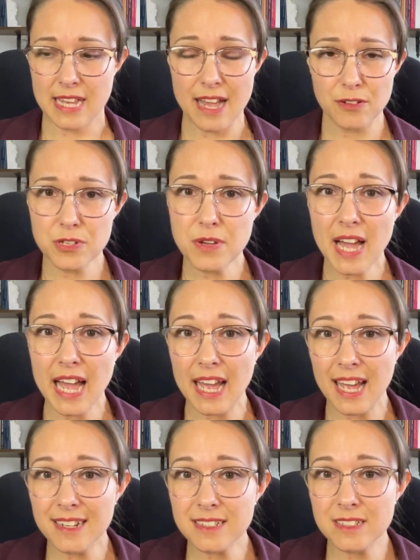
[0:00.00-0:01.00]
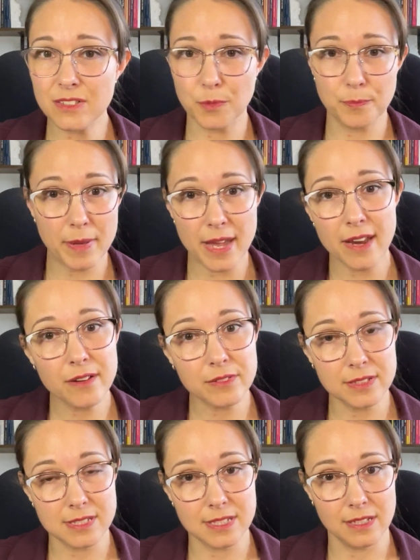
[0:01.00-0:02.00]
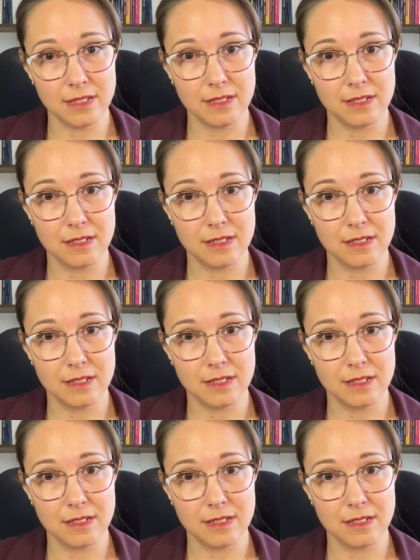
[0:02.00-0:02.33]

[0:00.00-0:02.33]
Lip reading: How do you handle parenting?